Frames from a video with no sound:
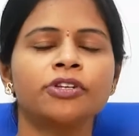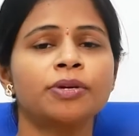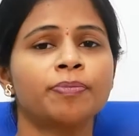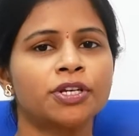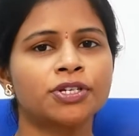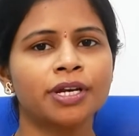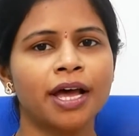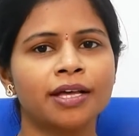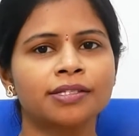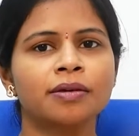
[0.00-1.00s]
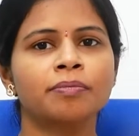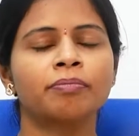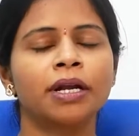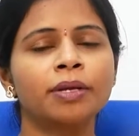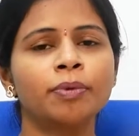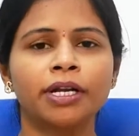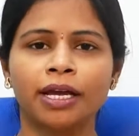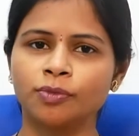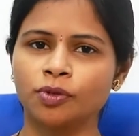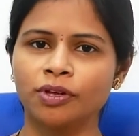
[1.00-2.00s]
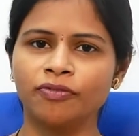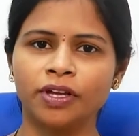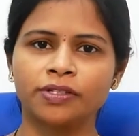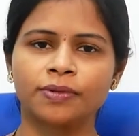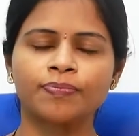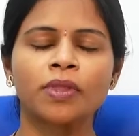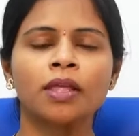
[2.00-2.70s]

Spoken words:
which a patient has multiple times on their face